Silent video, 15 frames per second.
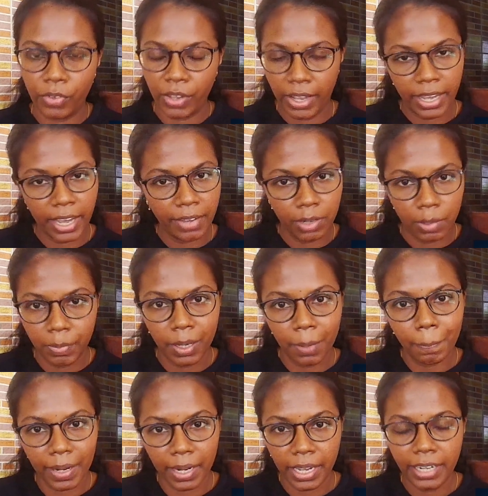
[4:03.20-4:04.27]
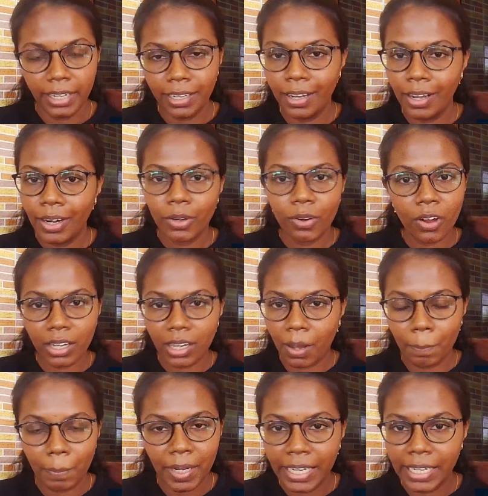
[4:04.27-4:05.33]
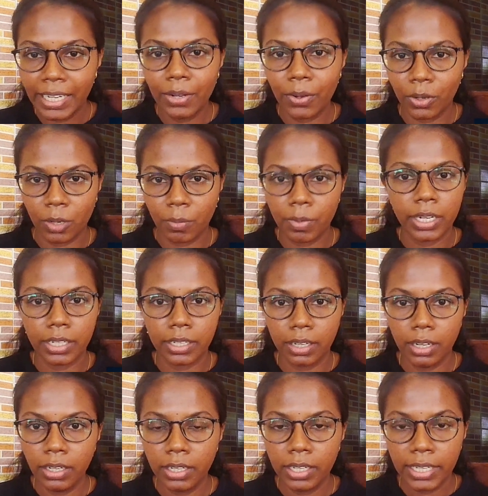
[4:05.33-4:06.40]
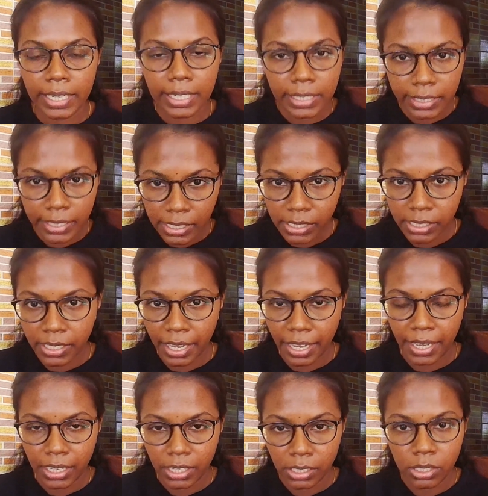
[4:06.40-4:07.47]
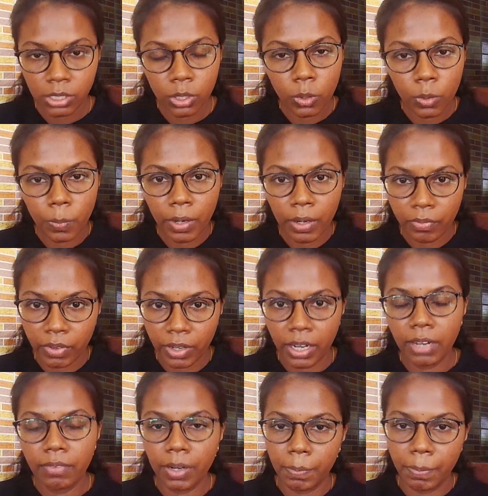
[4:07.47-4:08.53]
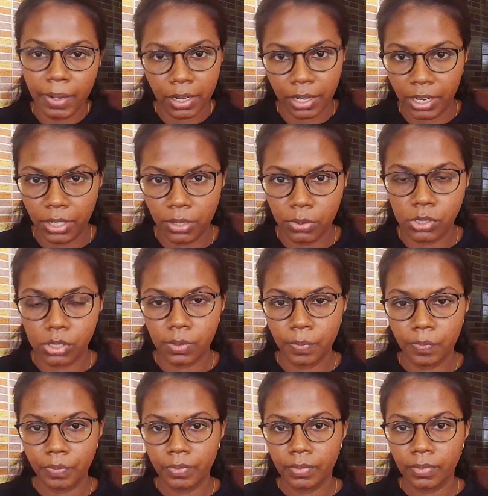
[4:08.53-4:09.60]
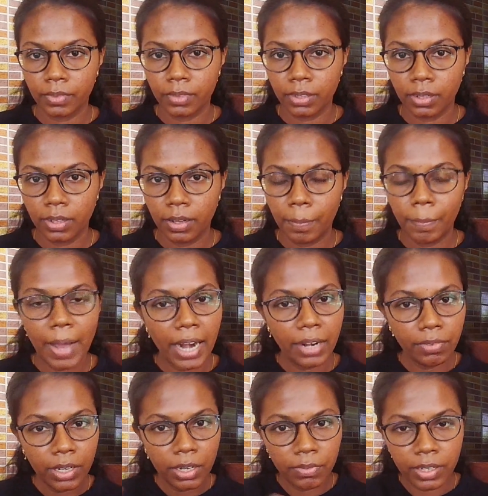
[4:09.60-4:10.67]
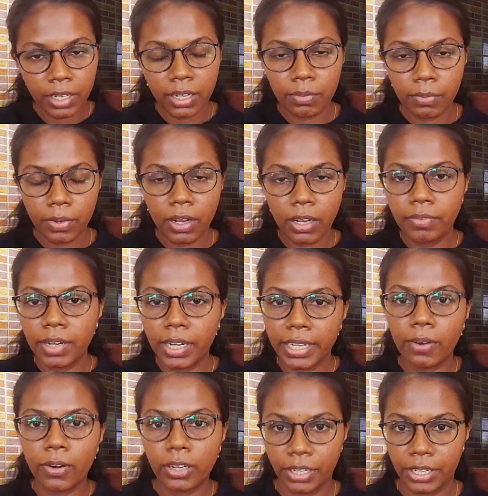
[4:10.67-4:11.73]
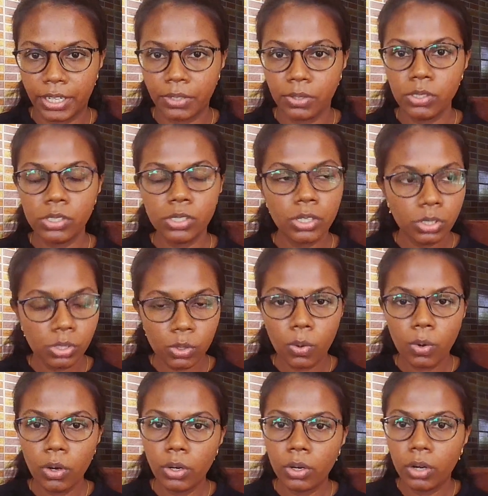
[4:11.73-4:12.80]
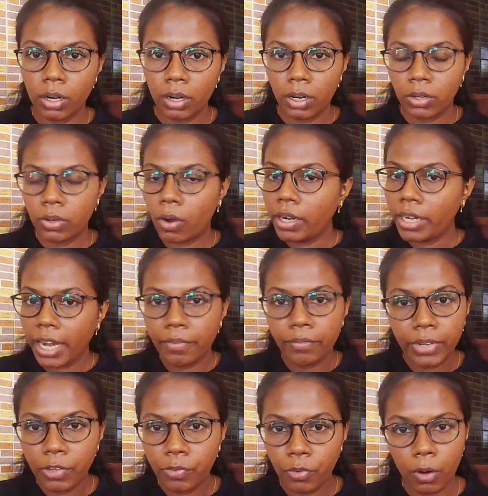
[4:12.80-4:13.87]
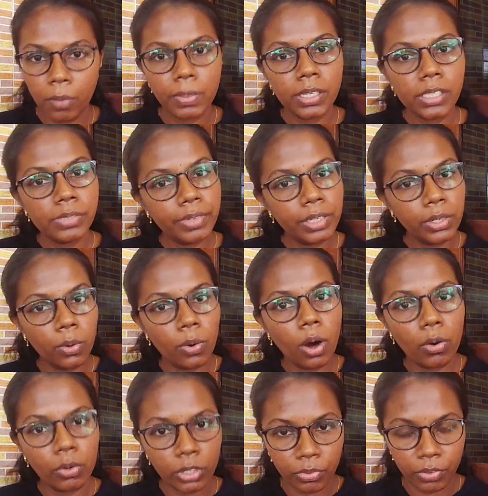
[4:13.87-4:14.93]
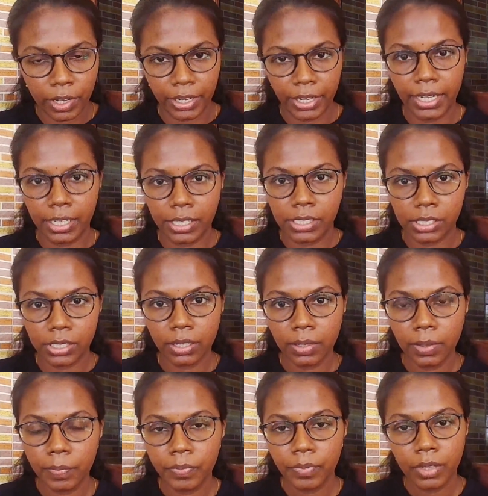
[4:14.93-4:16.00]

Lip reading: of AI will be applied, not completely automated. In this case, human work will be reduced. Manual work will get reduced. So, not every farmers will go out of agriculture.